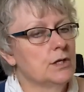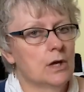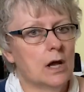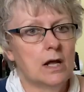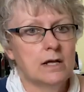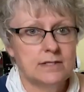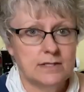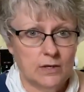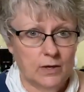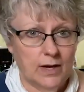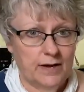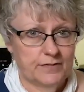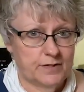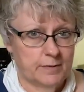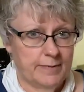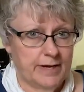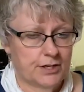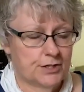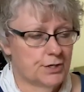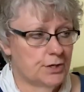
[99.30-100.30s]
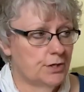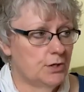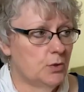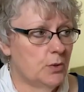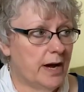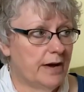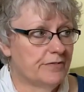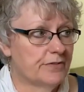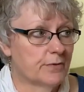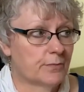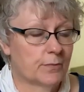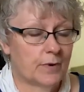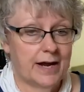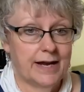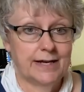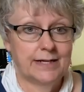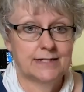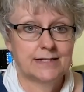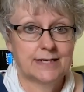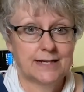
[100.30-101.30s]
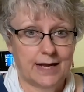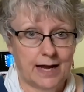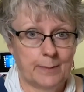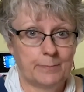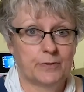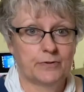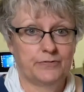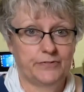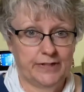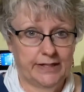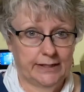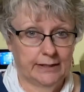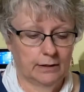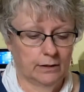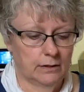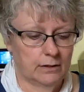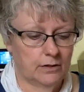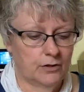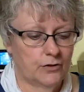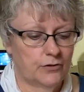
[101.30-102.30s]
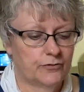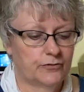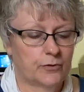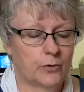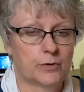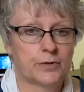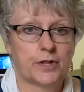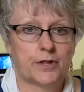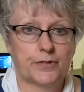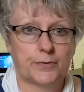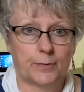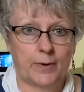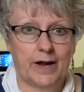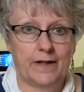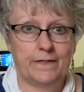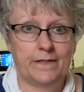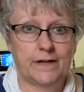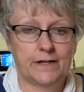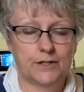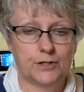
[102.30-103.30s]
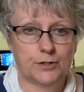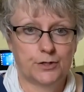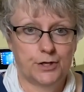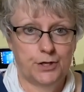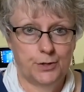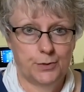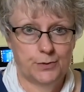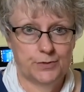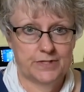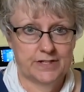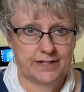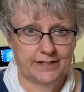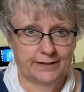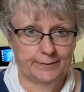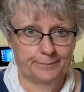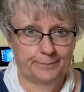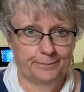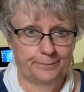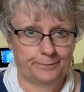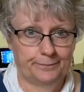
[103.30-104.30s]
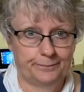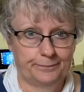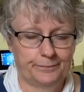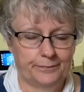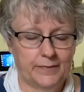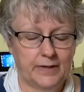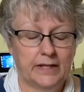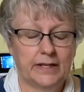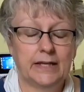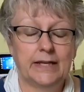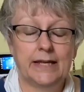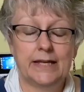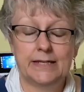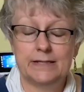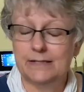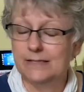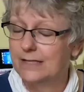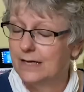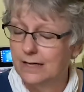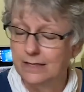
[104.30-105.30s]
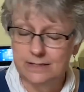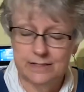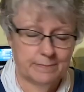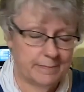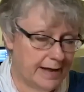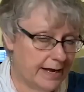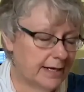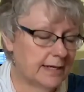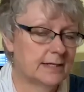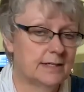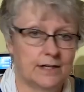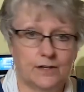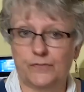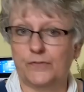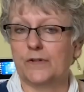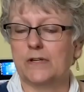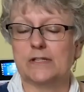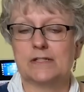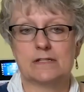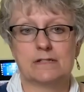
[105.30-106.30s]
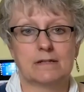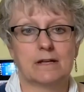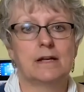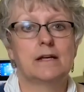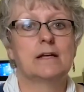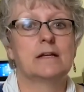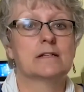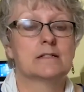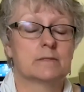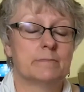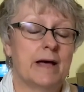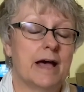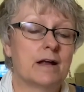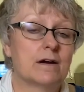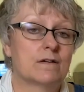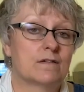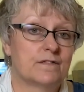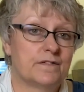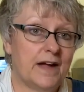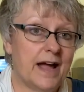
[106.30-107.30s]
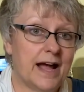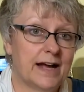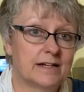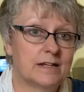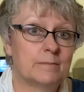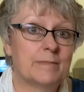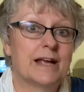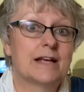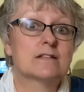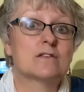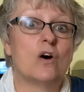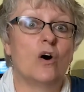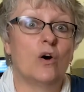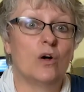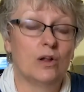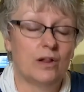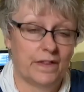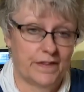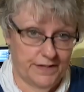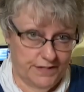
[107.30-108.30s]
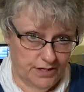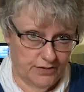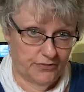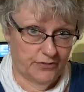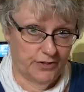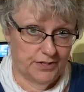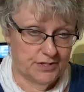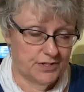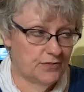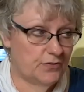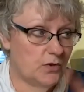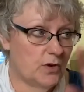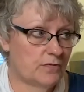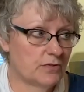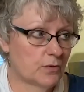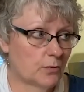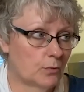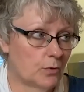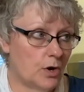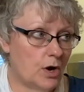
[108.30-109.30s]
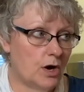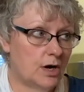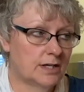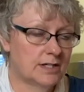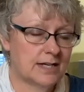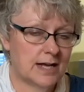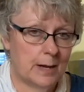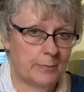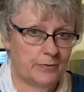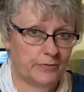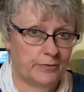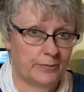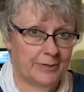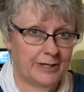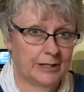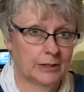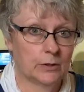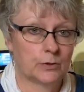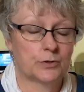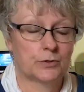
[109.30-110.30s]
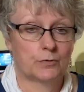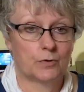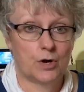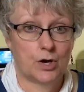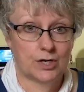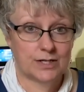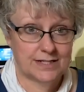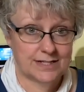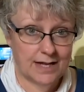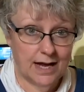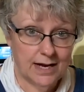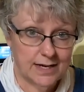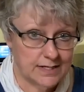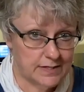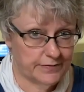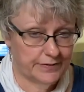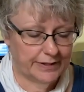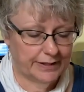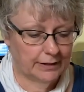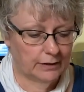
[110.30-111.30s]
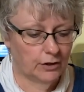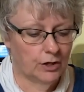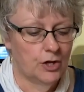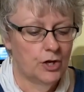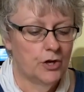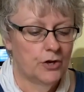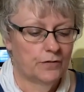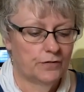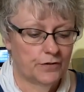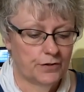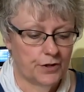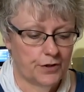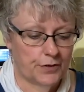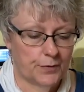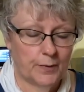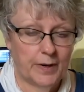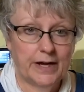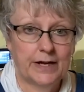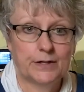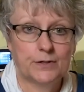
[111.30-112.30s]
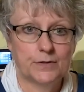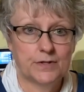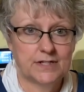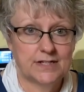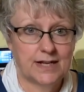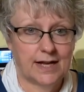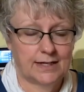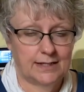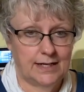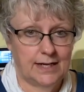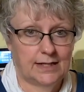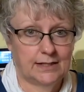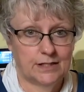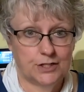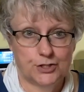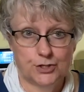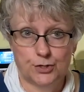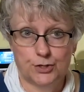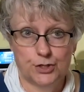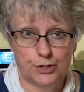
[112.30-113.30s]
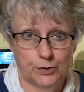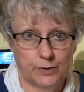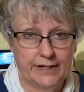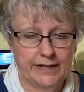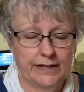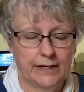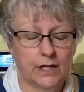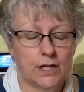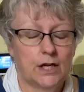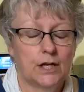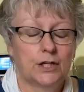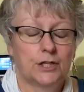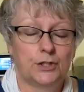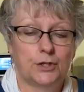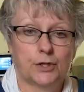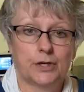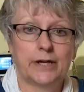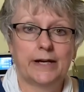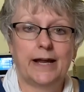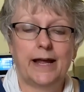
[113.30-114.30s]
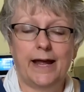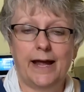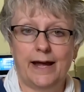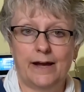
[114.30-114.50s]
you also have to make sure you have the right type of needle for the thread that you're using. It does make a difference. As a matter of fact, it makes all the difference. If you have the wrong type of a needle or the wrong size of a needle for the thread or the technique that you're doing, you're going to